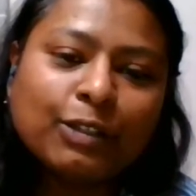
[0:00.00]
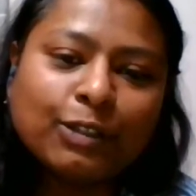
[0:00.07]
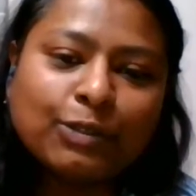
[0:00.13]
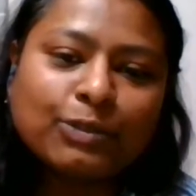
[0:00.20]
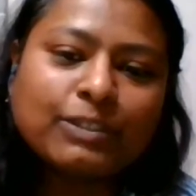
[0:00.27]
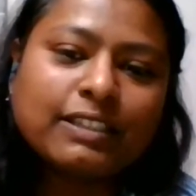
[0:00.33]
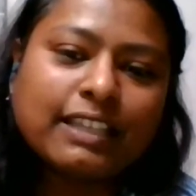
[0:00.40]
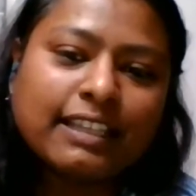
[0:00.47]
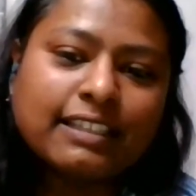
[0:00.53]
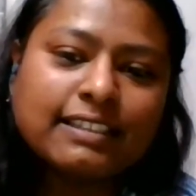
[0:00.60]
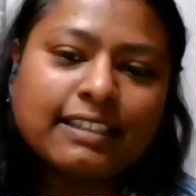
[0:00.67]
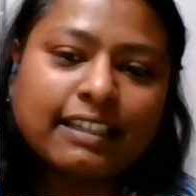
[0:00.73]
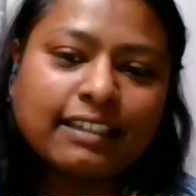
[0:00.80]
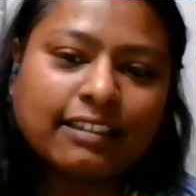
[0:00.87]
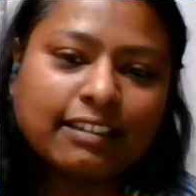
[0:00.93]
use things
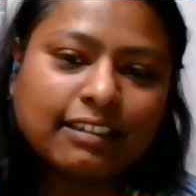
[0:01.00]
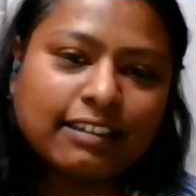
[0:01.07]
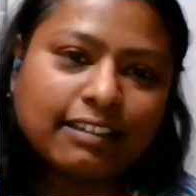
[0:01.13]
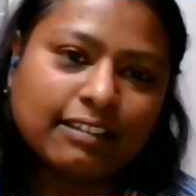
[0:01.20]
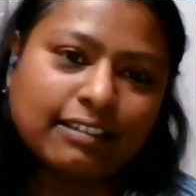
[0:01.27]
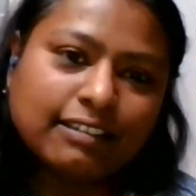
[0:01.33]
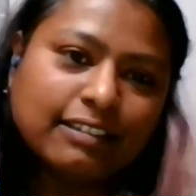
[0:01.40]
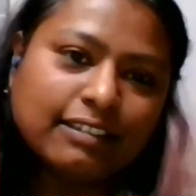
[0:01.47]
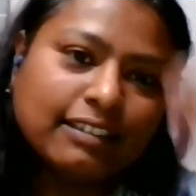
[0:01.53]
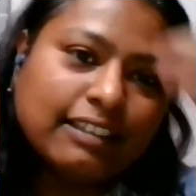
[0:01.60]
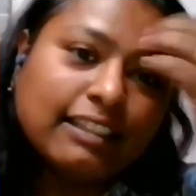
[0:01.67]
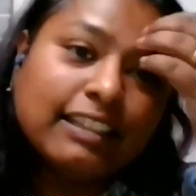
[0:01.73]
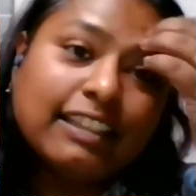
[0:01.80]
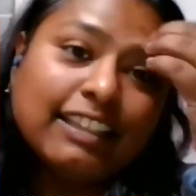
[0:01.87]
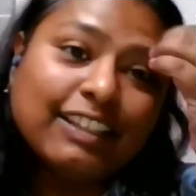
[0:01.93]
that
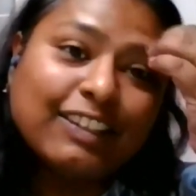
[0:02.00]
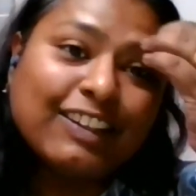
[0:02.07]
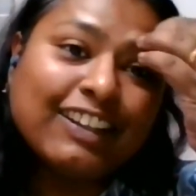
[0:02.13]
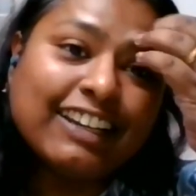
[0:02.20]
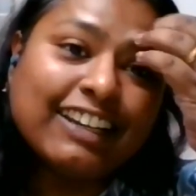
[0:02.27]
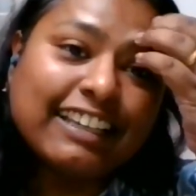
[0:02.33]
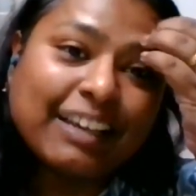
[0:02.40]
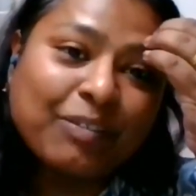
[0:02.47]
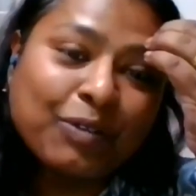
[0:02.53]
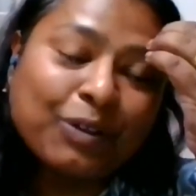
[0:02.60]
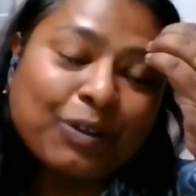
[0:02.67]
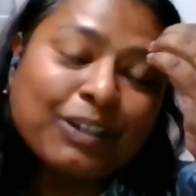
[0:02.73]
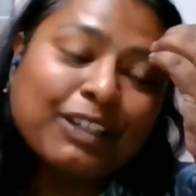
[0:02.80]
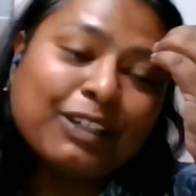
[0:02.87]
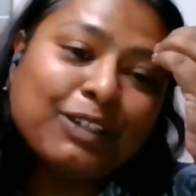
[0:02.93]
like I
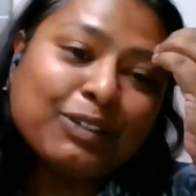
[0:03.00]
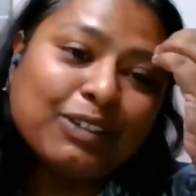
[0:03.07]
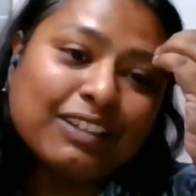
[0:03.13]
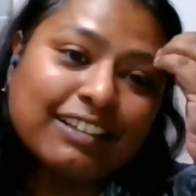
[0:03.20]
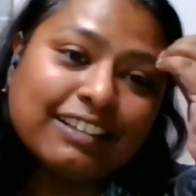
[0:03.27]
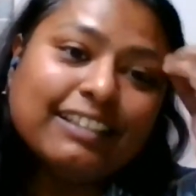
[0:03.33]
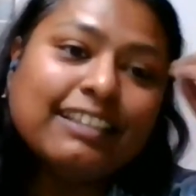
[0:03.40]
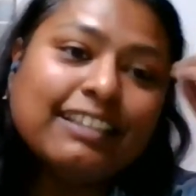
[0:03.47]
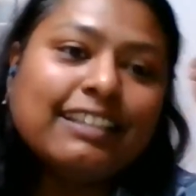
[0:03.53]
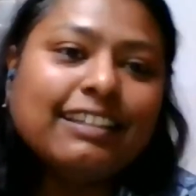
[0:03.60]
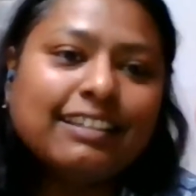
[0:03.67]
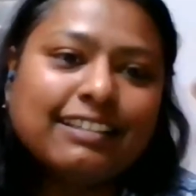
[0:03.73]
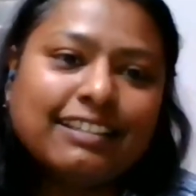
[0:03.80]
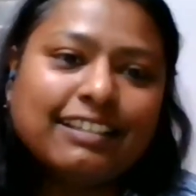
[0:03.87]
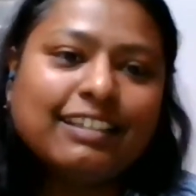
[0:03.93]
wanted to learn
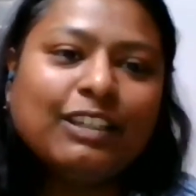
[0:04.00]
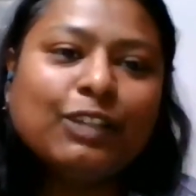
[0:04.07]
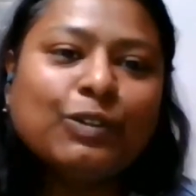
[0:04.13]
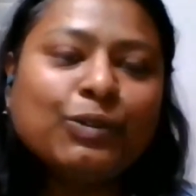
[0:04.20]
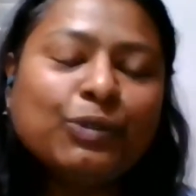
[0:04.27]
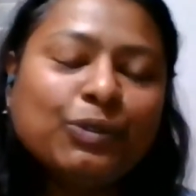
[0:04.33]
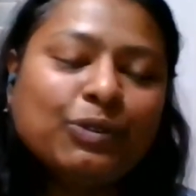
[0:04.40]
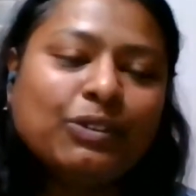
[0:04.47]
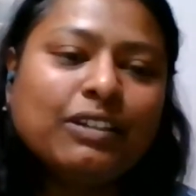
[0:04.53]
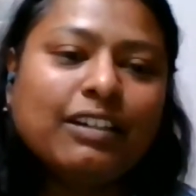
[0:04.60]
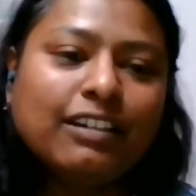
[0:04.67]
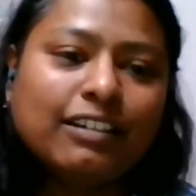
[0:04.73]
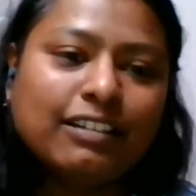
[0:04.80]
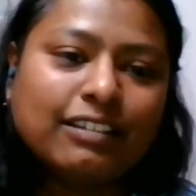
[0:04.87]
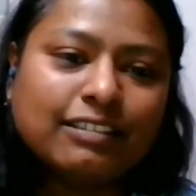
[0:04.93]
new
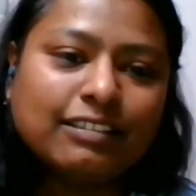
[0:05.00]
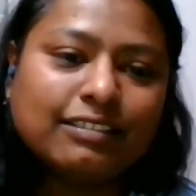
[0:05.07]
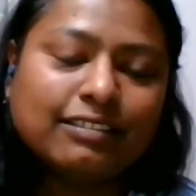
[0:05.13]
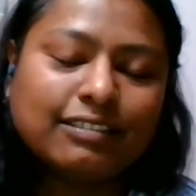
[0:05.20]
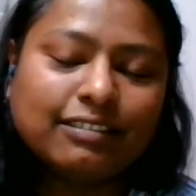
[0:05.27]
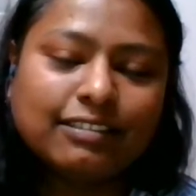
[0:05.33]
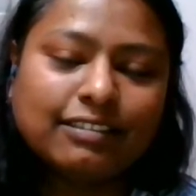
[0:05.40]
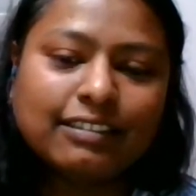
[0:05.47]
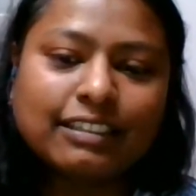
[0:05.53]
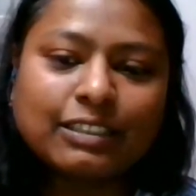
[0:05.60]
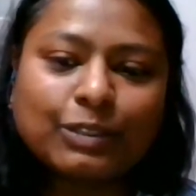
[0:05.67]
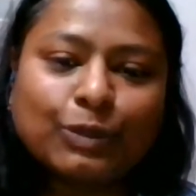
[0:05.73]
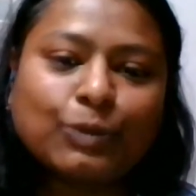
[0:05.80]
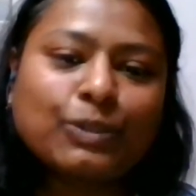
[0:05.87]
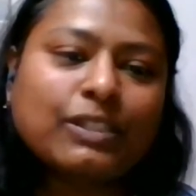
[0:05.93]

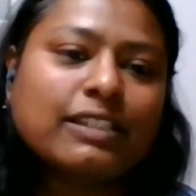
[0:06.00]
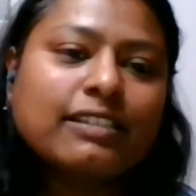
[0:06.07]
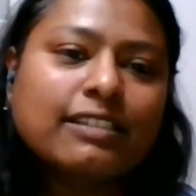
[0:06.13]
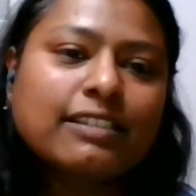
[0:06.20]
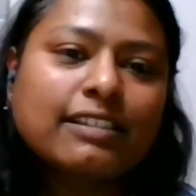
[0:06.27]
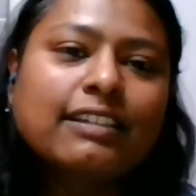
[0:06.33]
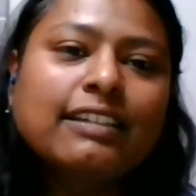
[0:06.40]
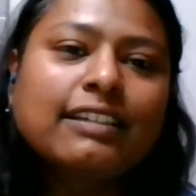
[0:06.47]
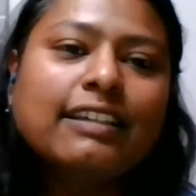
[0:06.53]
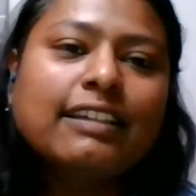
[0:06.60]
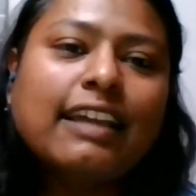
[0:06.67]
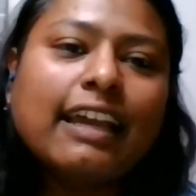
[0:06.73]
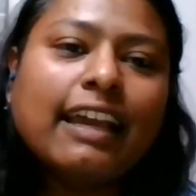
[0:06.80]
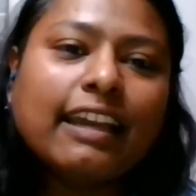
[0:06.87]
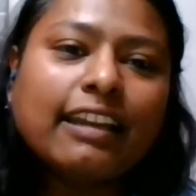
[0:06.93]
resources,
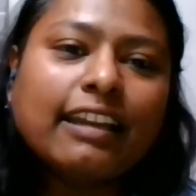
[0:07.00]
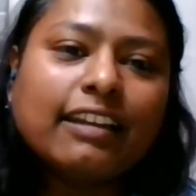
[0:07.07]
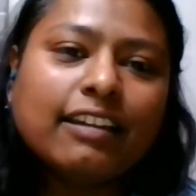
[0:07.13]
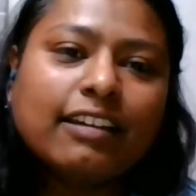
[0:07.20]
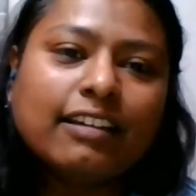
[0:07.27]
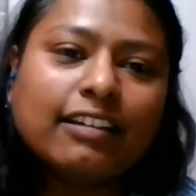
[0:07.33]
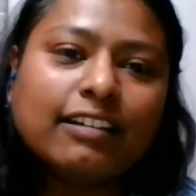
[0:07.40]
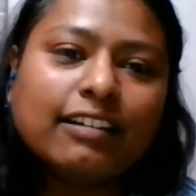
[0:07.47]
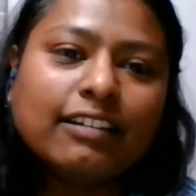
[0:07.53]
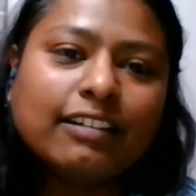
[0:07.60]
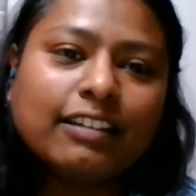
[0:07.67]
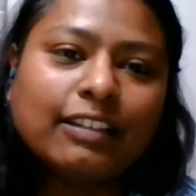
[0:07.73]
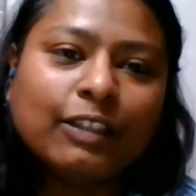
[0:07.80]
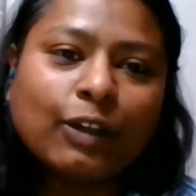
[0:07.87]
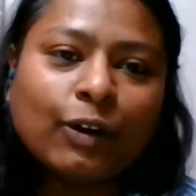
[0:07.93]
and
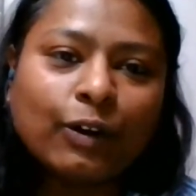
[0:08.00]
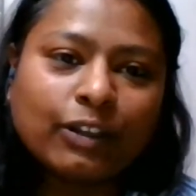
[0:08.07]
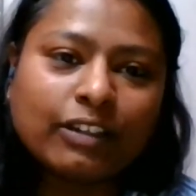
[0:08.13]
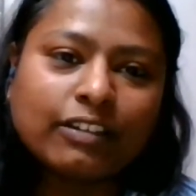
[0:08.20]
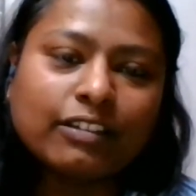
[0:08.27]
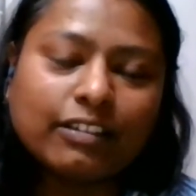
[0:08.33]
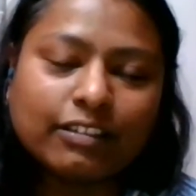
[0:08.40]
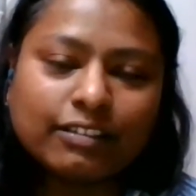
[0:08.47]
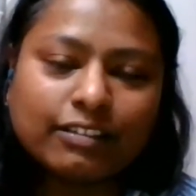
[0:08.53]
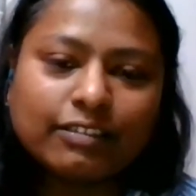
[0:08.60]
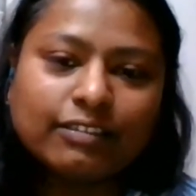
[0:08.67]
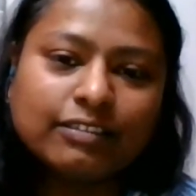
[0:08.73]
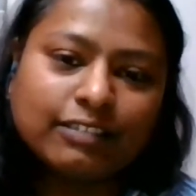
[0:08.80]
your